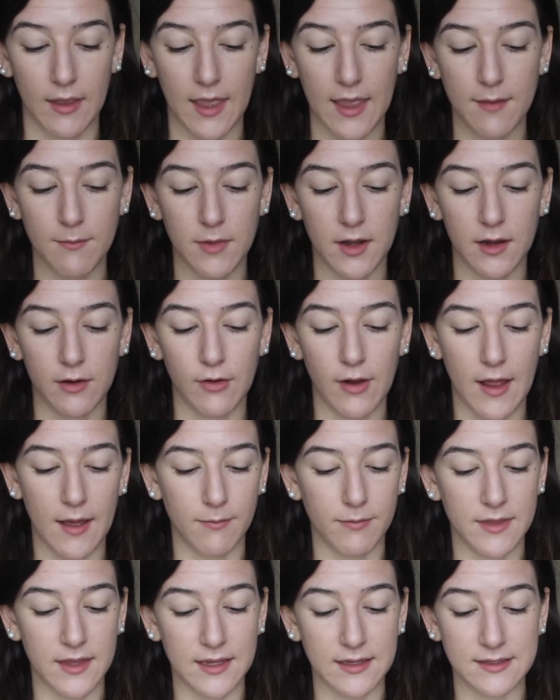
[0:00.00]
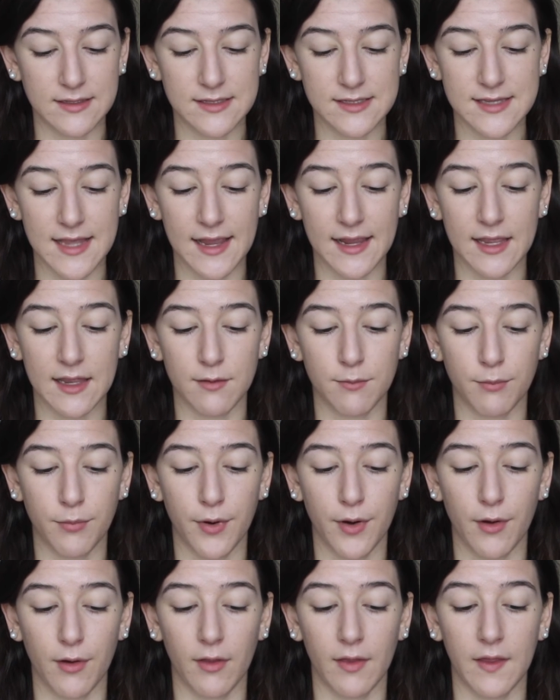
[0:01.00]
Okay, I'm going to grab the second
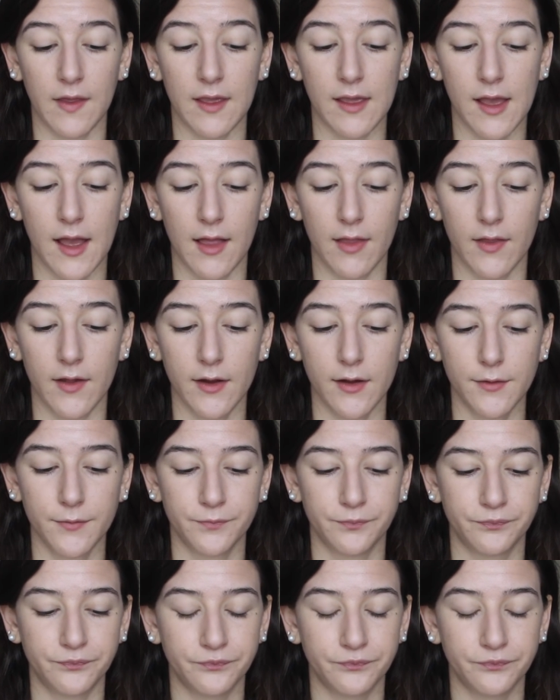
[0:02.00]
pearly color